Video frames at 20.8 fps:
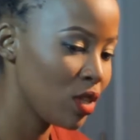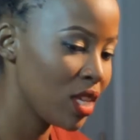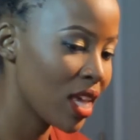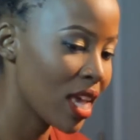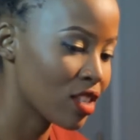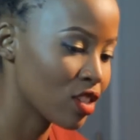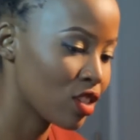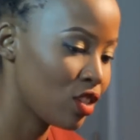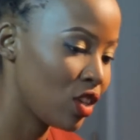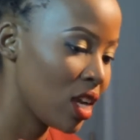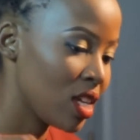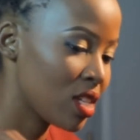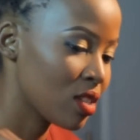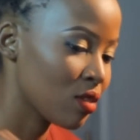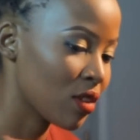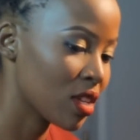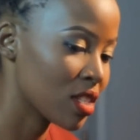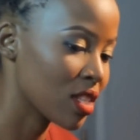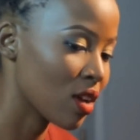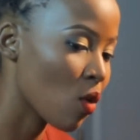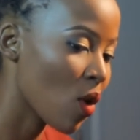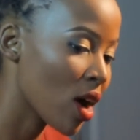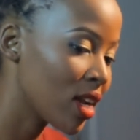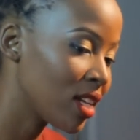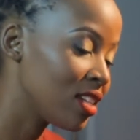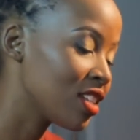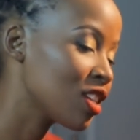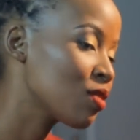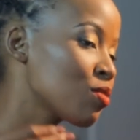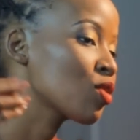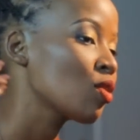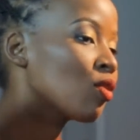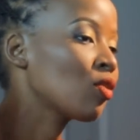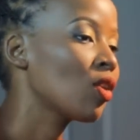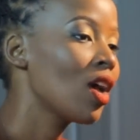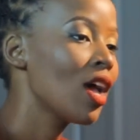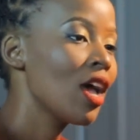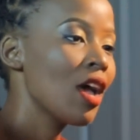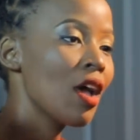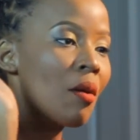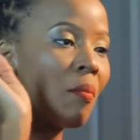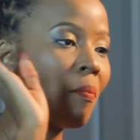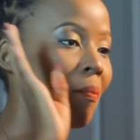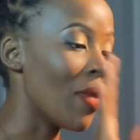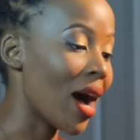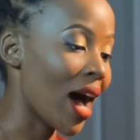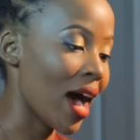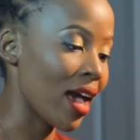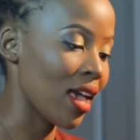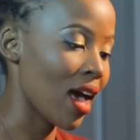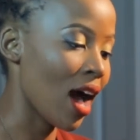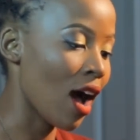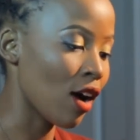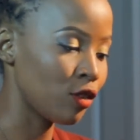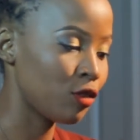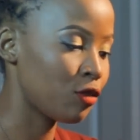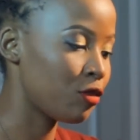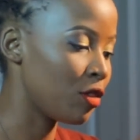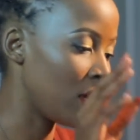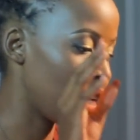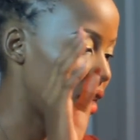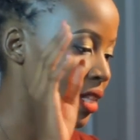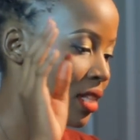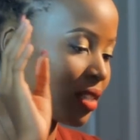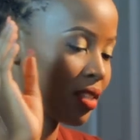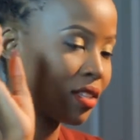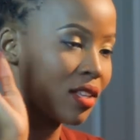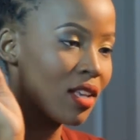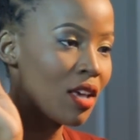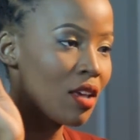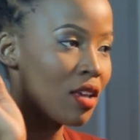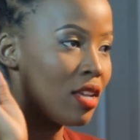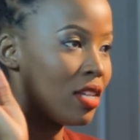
to be as creative as I want in terms of my outfits,